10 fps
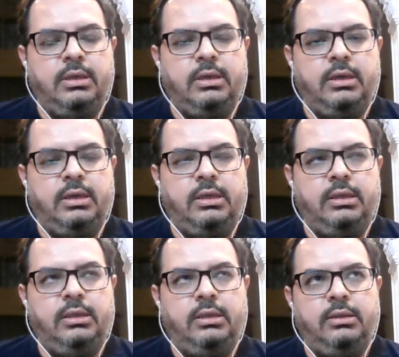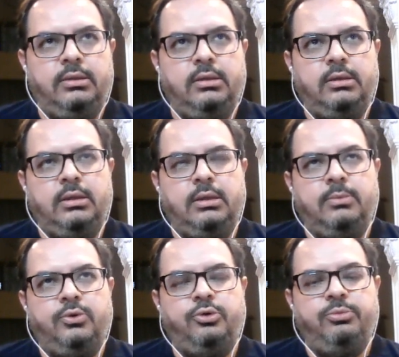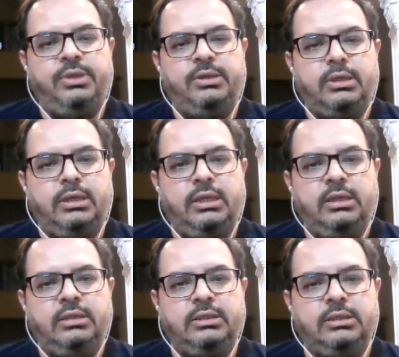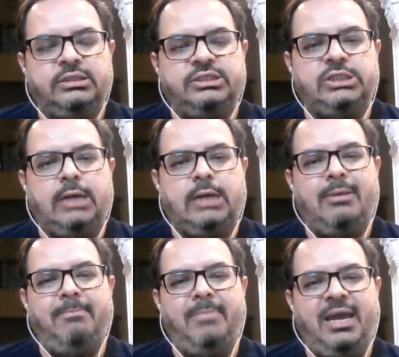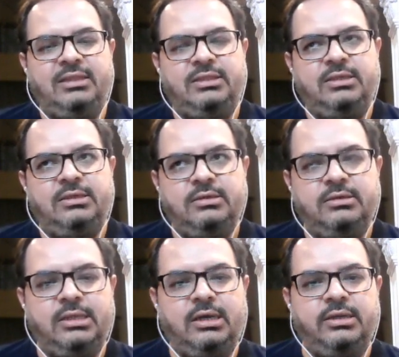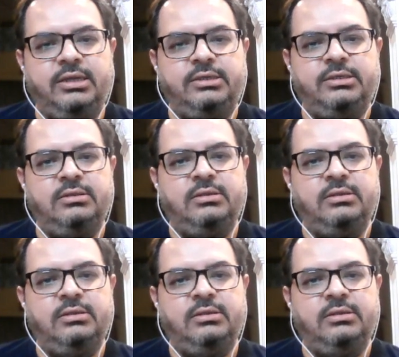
I am going to be running the Java math target.